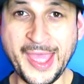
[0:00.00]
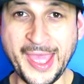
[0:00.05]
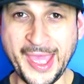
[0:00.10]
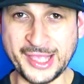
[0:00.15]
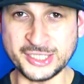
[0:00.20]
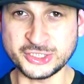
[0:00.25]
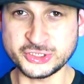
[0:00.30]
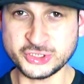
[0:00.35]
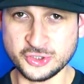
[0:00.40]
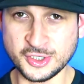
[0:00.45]

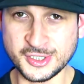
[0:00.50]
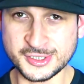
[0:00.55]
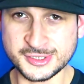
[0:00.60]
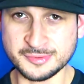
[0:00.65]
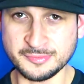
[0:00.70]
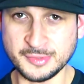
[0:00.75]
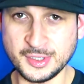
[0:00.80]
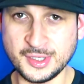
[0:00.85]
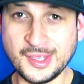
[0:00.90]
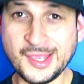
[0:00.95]
And
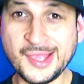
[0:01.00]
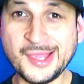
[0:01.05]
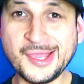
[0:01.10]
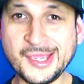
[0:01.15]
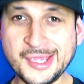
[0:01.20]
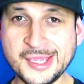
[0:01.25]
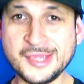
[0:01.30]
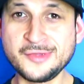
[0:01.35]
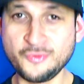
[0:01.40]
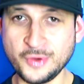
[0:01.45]
trust me,
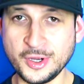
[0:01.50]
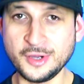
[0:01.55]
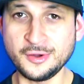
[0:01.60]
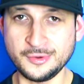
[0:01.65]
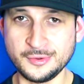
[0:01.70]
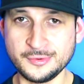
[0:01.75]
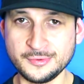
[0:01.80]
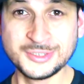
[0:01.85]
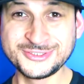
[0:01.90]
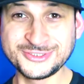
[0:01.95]
he will.
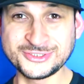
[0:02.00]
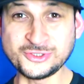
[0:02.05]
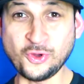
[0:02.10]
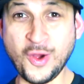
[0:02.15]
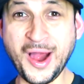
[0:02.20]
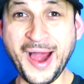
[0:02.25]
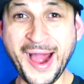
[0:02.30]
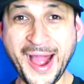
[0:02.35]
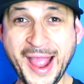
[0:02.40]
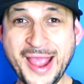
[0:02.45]

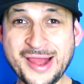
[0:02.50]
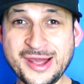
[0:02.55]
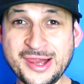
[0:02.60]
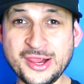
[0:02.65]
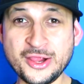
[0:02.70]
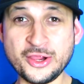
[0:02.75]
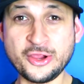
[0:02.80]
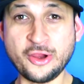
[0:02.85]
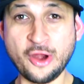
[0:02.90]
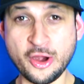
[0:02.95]
So I
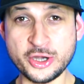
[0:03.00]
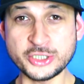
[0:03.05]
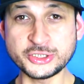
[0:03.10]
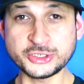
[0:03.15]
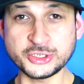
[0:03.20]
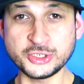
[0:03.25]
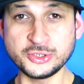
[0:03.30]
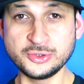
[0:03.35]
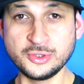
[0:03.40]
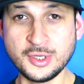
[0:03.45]
highly
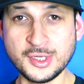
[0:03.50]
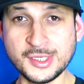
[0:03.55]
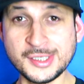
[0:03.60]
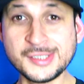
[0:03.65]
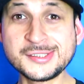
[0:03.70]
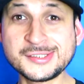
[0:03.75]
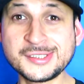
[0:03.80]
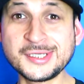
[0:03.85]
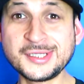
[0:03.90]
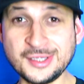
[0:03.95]
encourage you
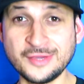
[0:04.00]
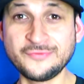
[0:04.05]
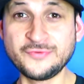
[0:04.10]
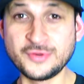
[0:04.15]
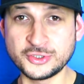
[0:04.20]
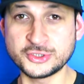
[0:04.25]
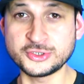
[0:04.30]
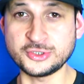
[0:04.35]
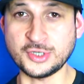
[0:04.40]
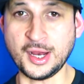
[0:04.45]
to give
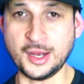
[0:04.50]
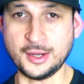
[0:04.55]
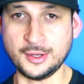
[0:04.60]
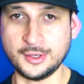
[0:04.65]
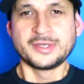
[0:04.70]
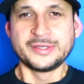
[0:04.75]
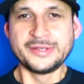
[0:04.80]
it a try.